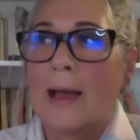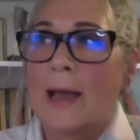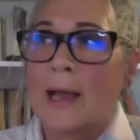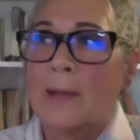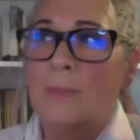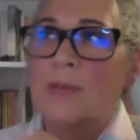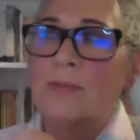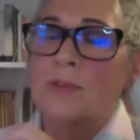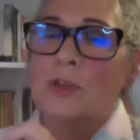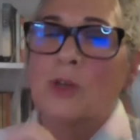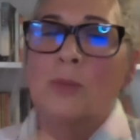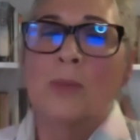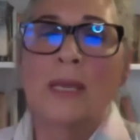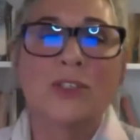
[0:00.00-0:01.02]
Even though
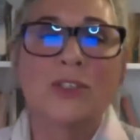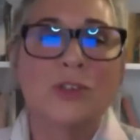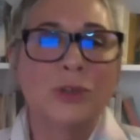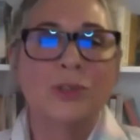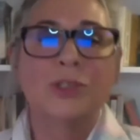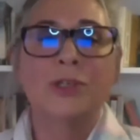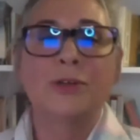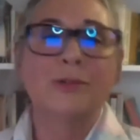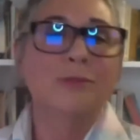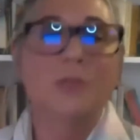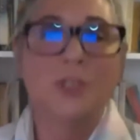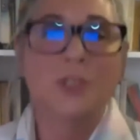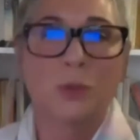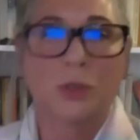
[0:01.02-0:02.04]
it makes no
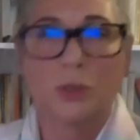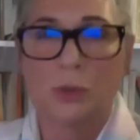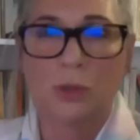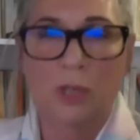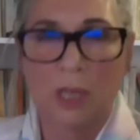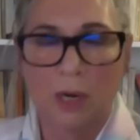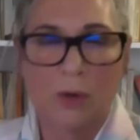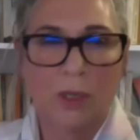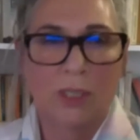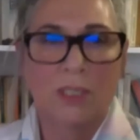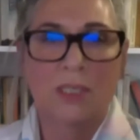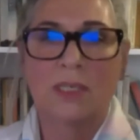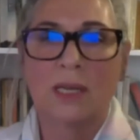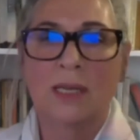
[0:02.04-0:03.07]
difference what your
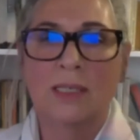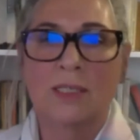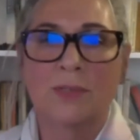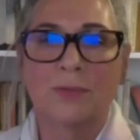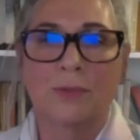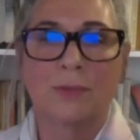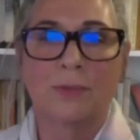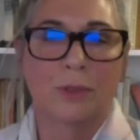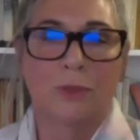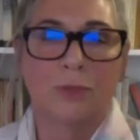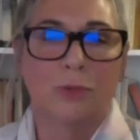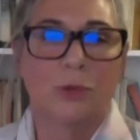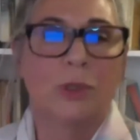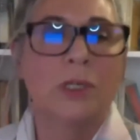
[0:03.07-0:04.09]
character does
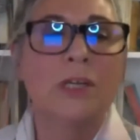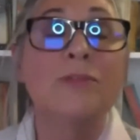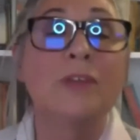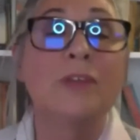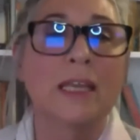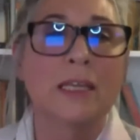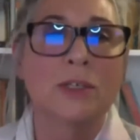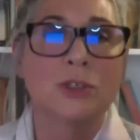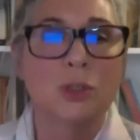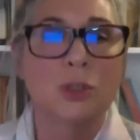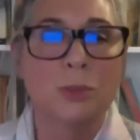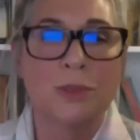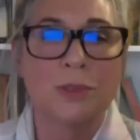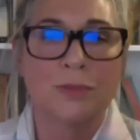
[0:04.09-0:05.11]
for a living in
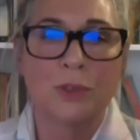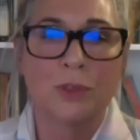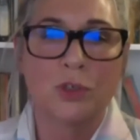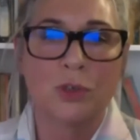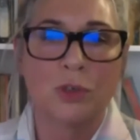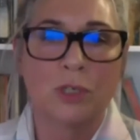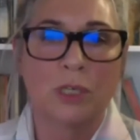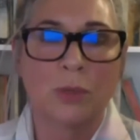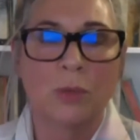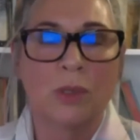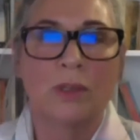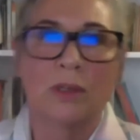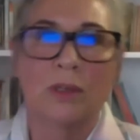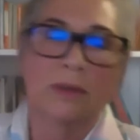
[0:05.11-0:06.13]
terms of the journey,
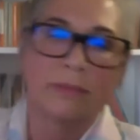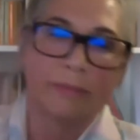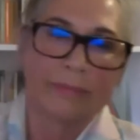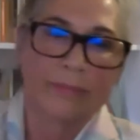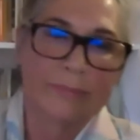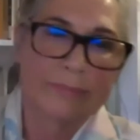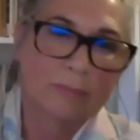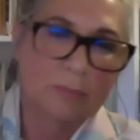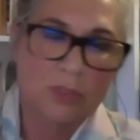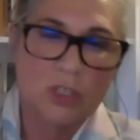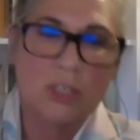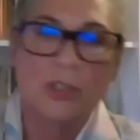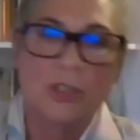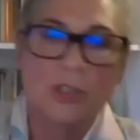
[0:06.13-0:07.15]
whether
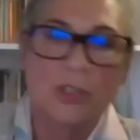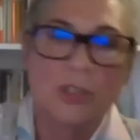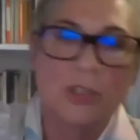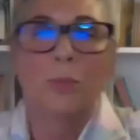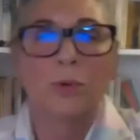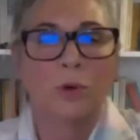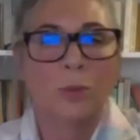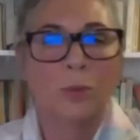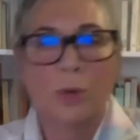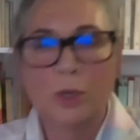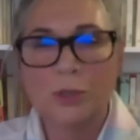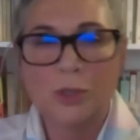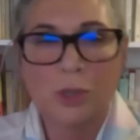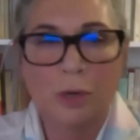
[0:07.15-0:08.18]
she's a cop or a
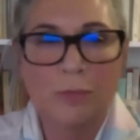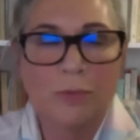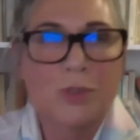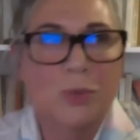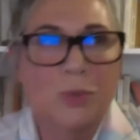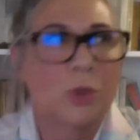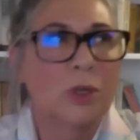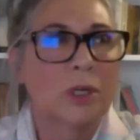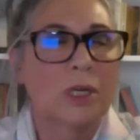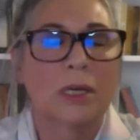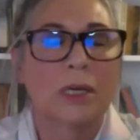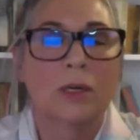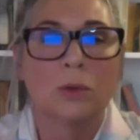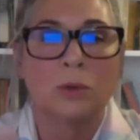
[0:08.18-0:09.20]
post office
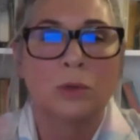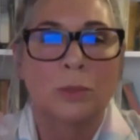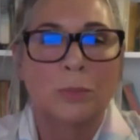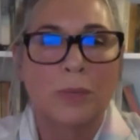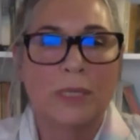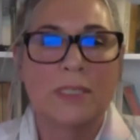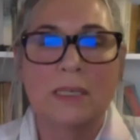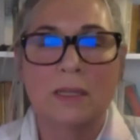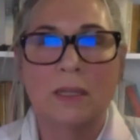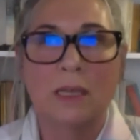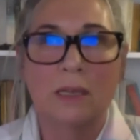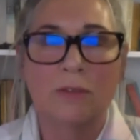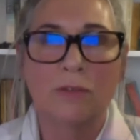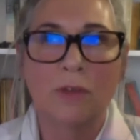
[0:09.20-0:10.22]
worker or a petty thief,